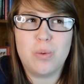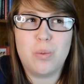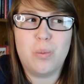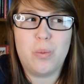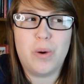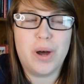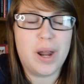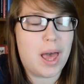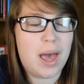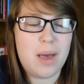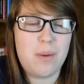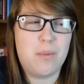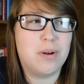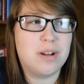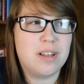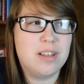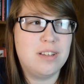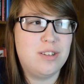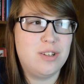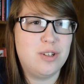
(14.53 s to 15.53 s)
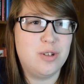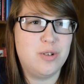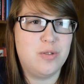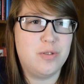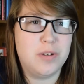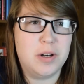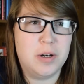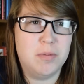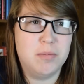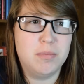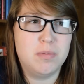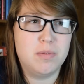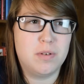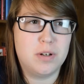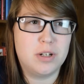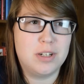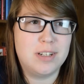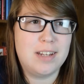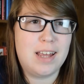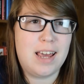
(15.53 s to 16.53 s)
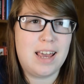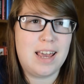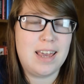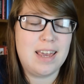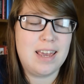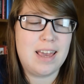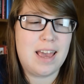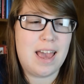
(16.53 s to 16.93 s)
what I wanted to film for today,